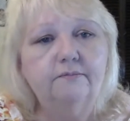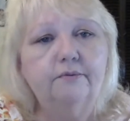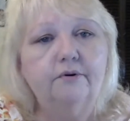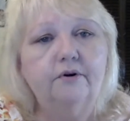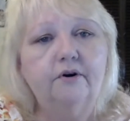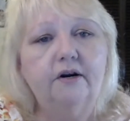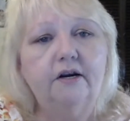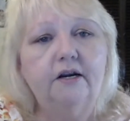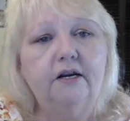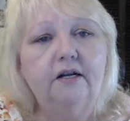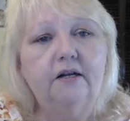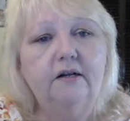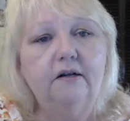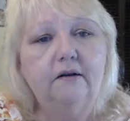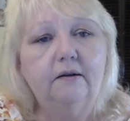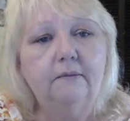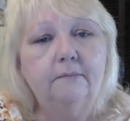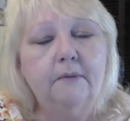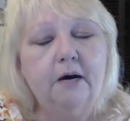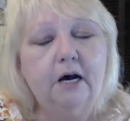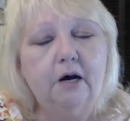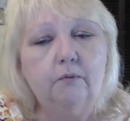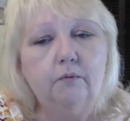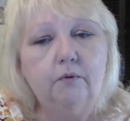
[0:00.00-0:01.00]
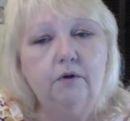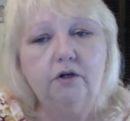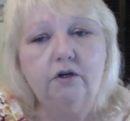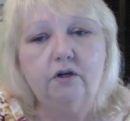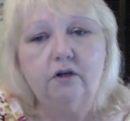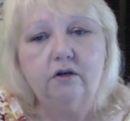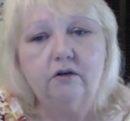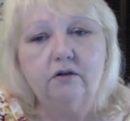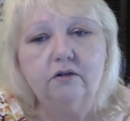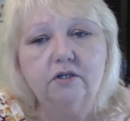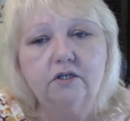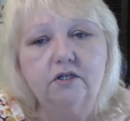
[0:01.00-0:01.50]
bring my wood
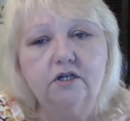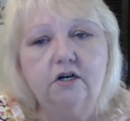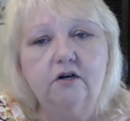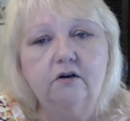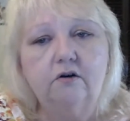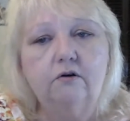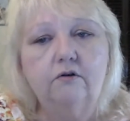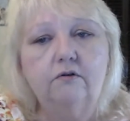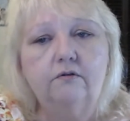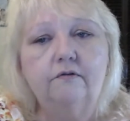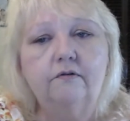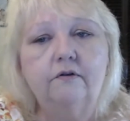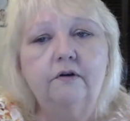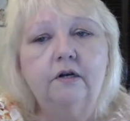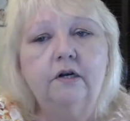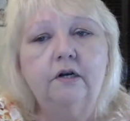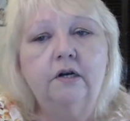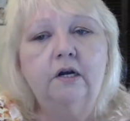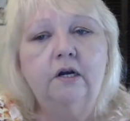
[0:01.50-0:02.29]
cook stove,